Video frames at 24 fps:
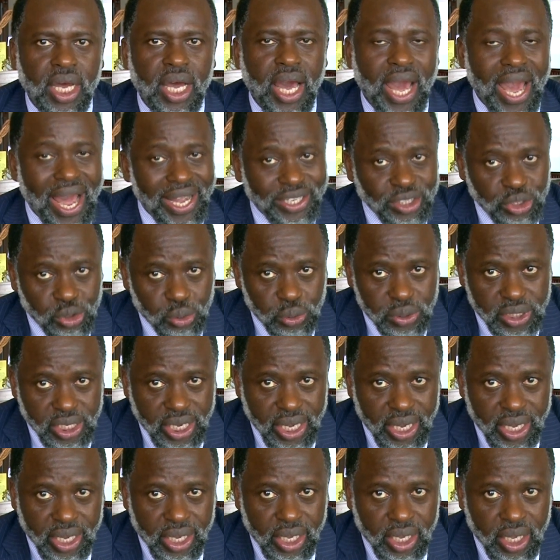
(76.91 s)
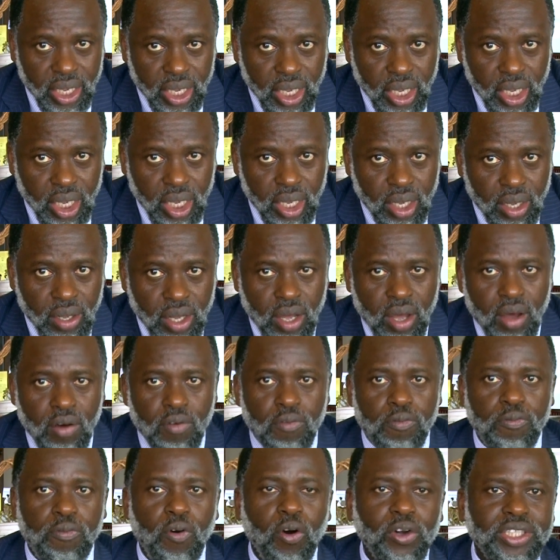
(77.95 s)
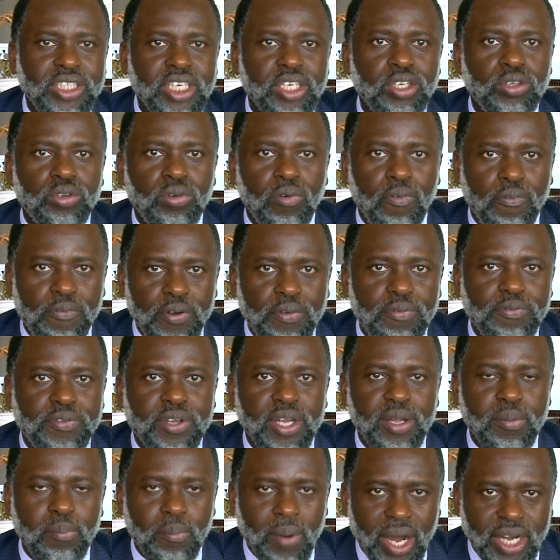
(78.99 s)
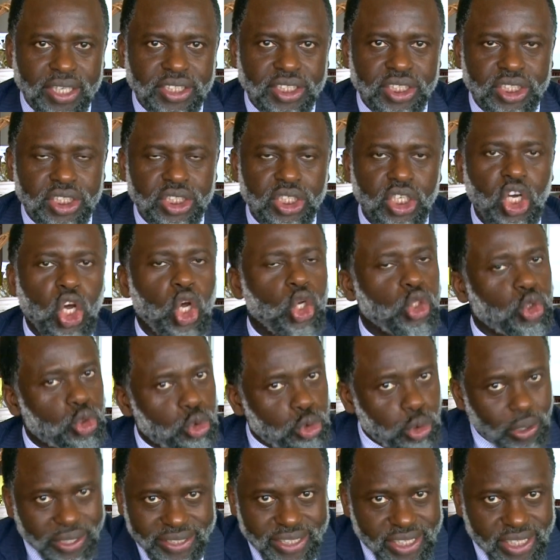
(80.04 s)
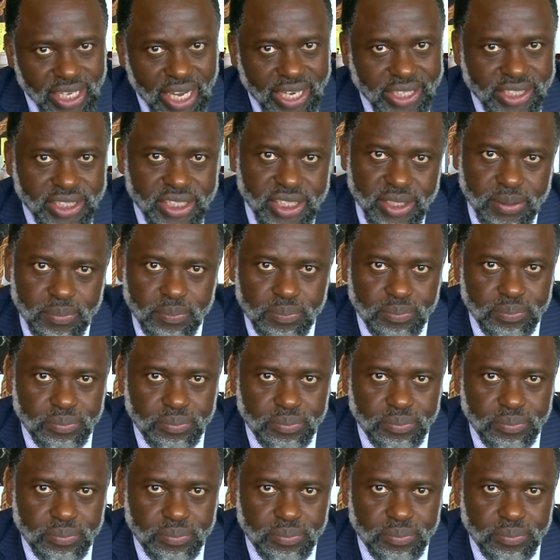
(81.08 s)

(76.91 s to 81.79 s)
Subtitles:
and today, 14 to 15 March 2019.